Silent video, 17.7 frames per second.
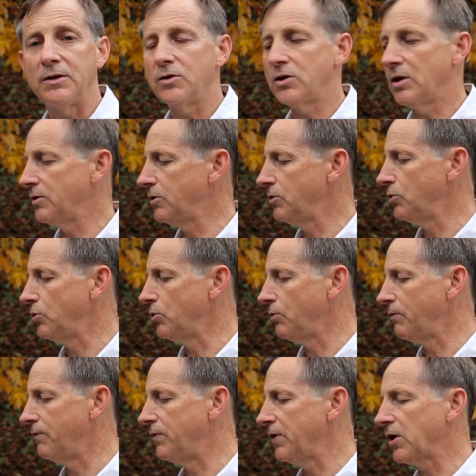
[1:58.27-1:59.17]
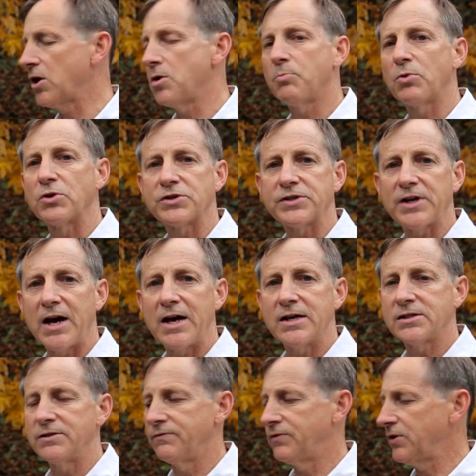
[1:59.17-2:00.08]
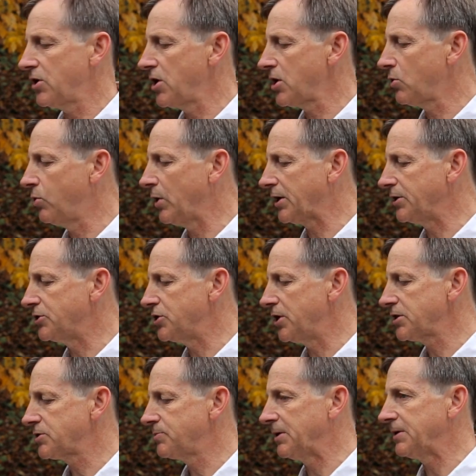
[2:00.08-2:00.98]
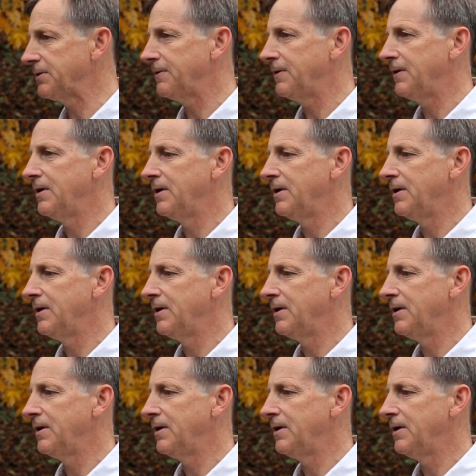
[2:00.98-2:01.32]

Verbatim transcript: you can do very precise and very quick adjustment,